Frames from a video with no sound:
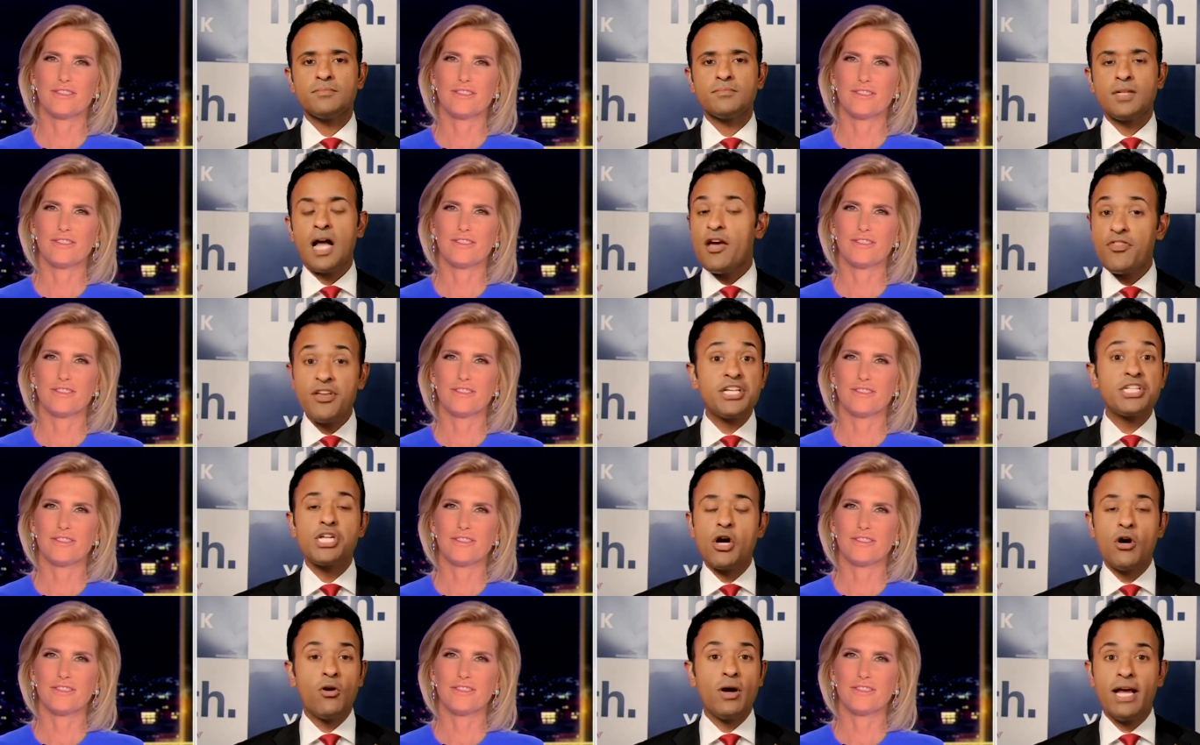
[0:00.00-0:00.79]
Speaker 1: I think
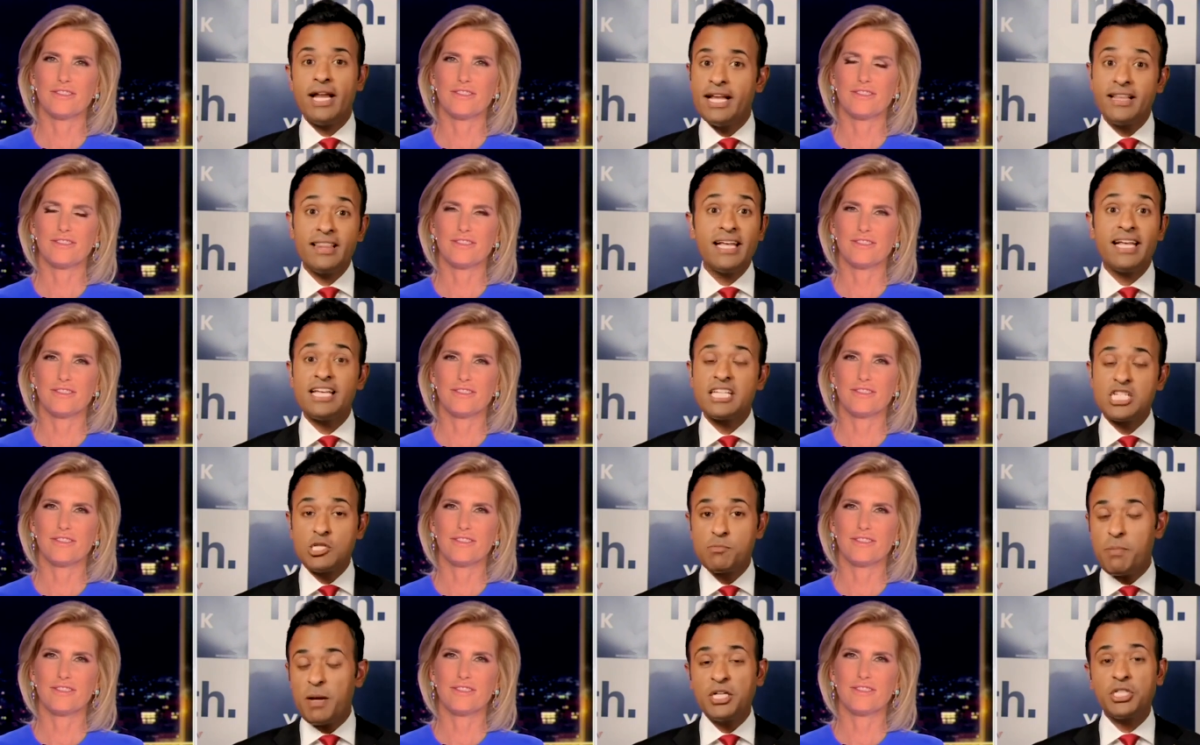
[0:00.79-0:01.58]
so. And I think
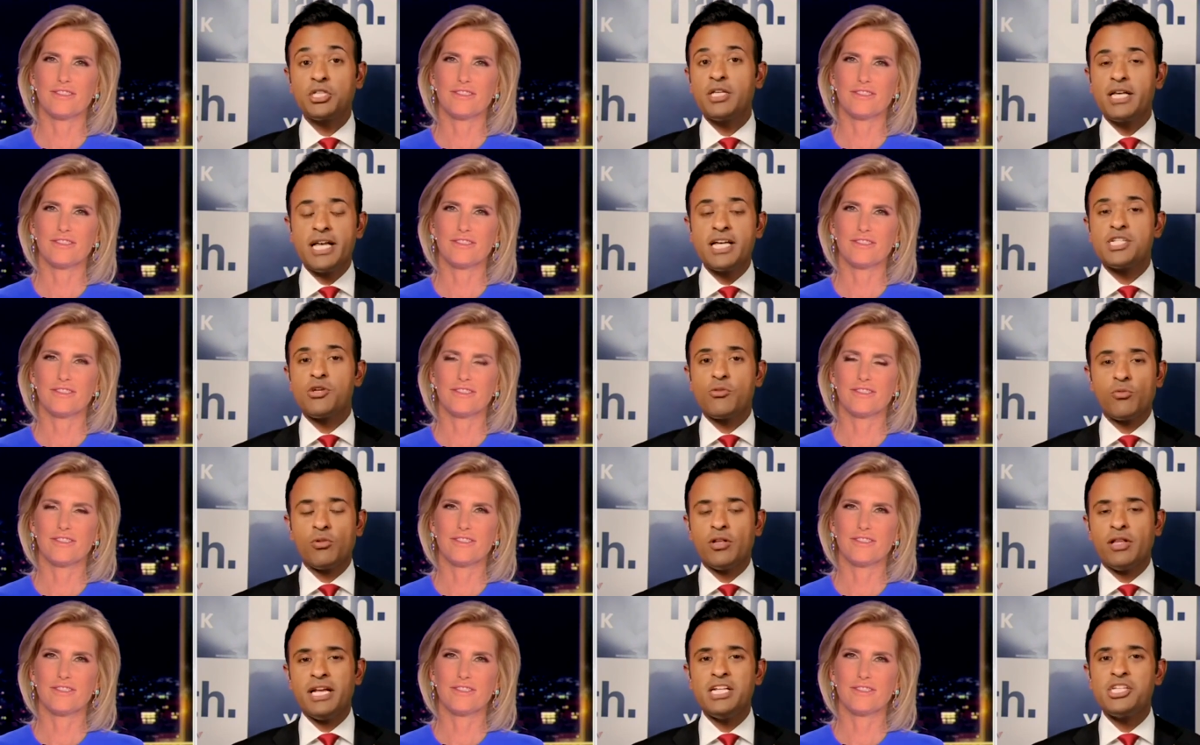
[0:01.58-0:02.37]
especially as it
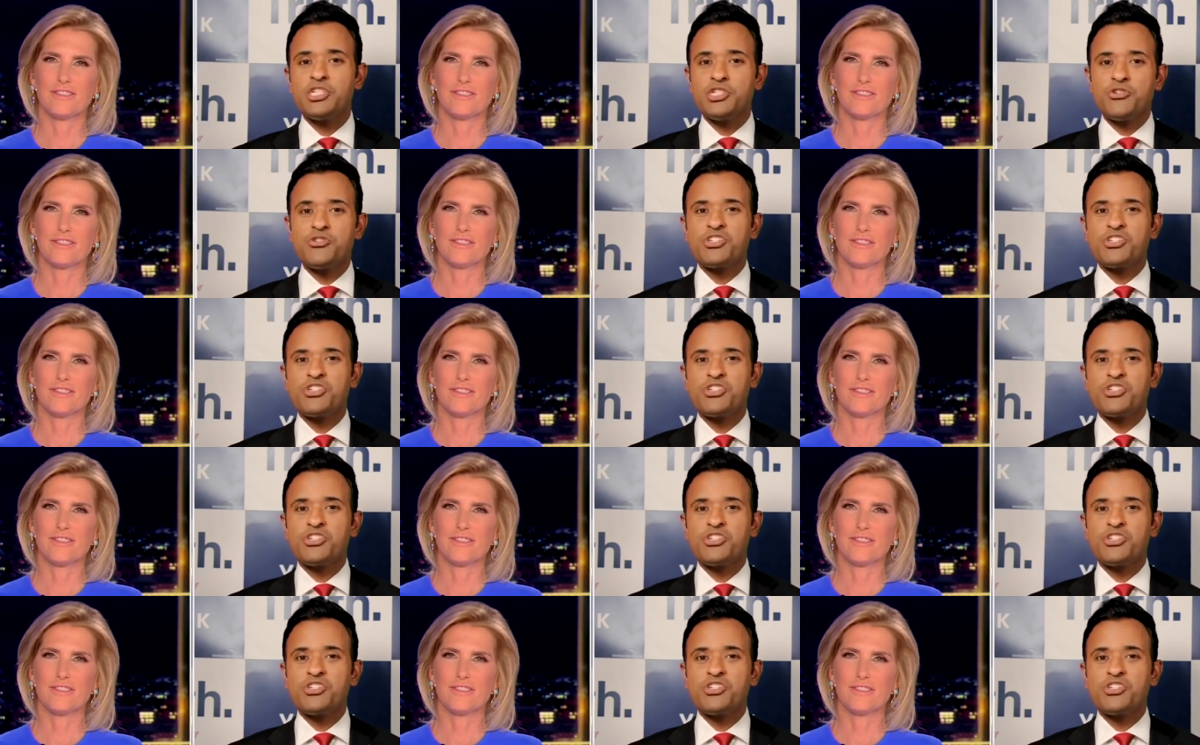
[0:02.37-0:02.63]
relates to